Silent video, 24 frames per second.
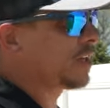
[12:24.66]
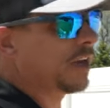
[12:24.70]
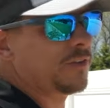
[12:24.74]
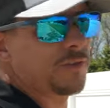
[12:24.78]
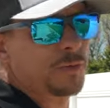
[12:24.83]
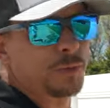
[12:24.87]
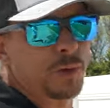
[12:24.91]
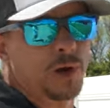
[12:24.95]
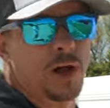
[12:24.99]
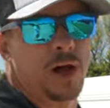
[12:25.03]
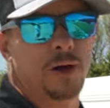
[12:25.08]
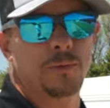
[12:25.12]
have a
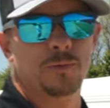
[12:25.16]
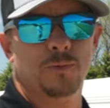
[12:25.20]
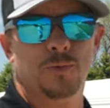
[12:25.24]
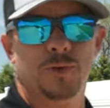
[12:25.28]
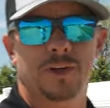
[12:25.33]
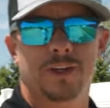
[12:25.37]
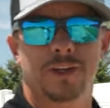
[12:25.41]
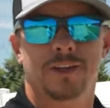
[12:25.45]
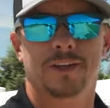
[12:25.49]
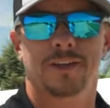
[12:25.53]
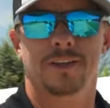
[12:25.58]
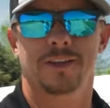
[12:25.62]
problem
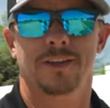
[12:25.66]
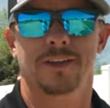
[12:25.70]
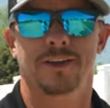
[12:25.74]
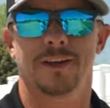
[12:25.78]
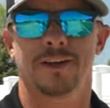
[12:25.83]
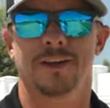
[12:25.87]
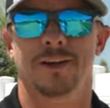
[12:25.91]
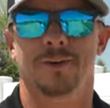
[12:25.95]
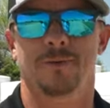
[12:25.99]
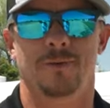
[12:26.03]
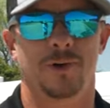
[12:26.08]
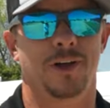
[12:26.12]
with.
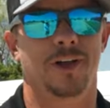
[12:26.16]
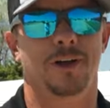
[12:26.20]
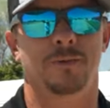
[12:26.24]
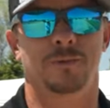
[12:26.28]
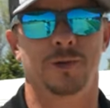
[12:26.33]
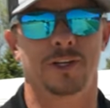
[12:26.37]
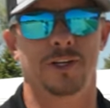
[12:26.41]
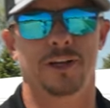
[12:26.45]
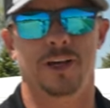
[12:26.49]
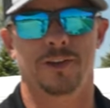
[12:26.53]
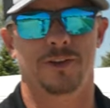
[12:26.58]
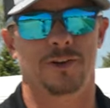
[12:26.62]
Uh, well, I
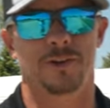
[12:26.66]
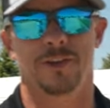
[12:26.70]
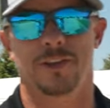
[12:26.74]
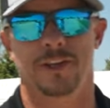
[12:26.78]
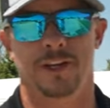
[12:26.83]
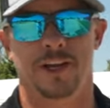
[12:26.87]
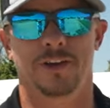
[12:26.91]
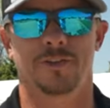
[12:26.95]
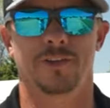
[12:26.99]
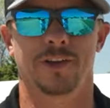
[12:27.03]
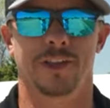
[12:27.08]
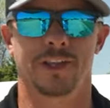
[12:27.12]
mean, other than
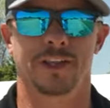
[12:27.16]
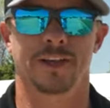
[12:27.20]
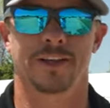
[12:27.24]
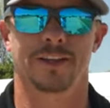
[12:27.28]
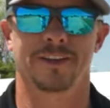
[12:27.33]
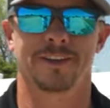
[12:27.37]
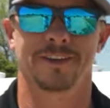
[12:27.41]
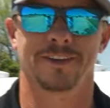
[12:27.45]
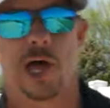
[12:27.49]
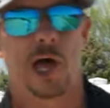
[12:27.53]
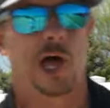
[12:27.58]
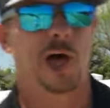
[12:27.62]
everything,
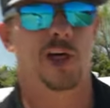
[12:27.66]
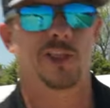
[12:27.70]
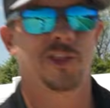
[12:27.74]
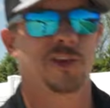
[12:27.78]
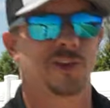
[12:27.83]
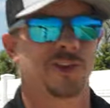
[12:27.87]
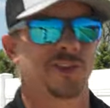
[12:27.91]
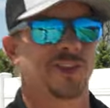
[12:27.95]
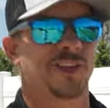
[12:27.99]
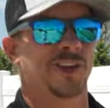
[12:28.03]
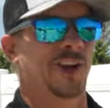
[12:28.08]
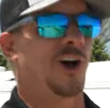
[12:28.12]

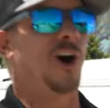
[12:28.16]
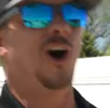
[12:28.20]
other than